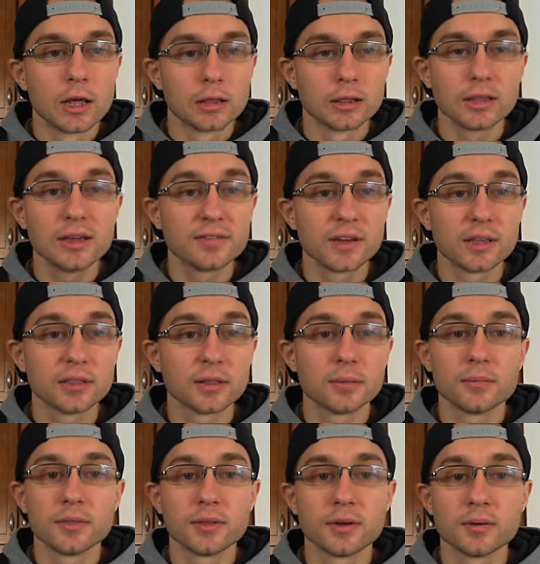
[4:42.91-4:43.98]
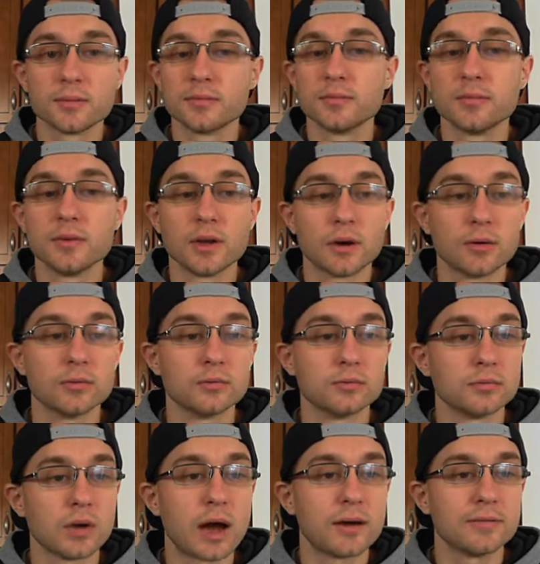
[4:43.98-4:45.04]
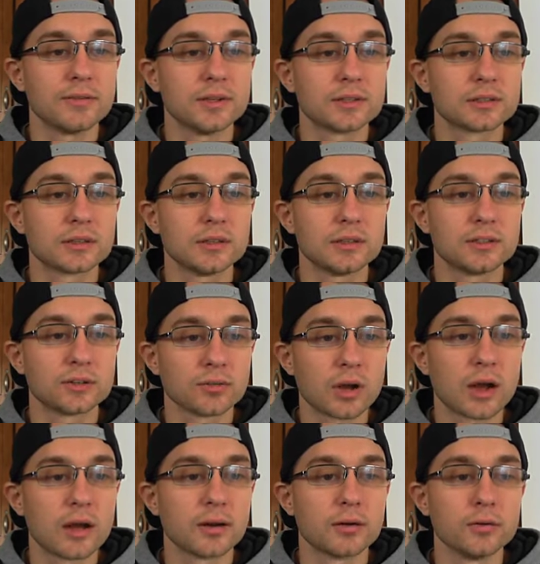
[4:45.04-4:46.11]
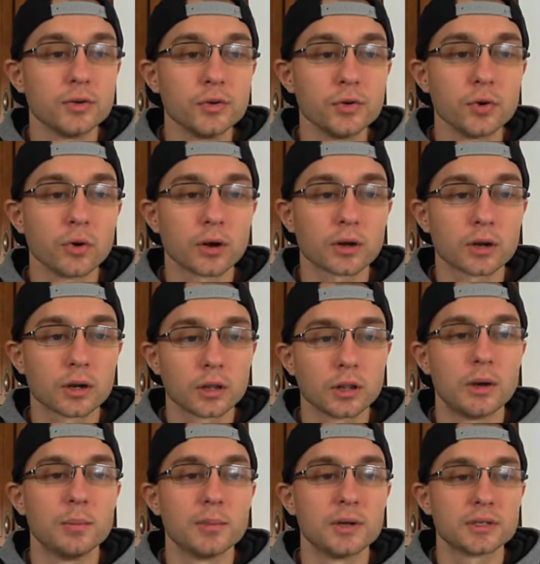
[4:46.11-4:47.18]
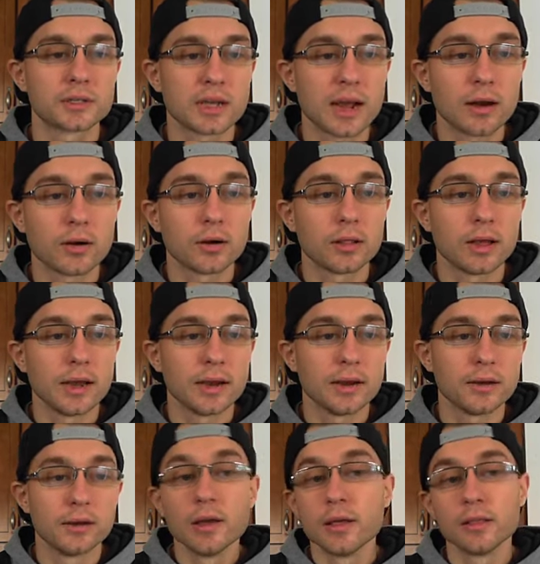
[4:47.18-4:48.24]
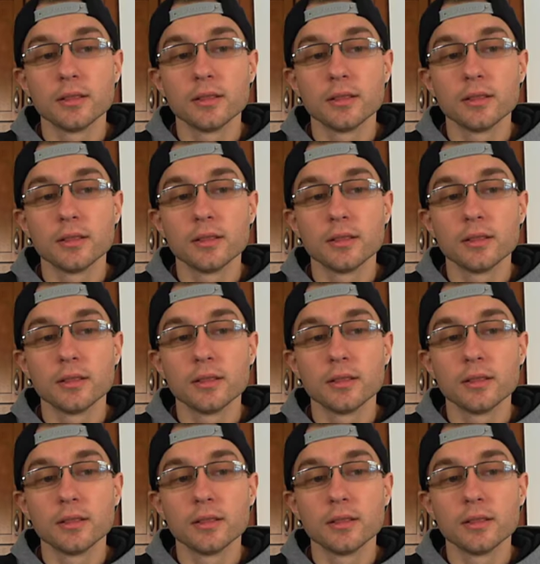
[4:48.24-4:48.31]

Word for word: leaving the, the you know, obviously Toronto, New York, Columbus, Carolina,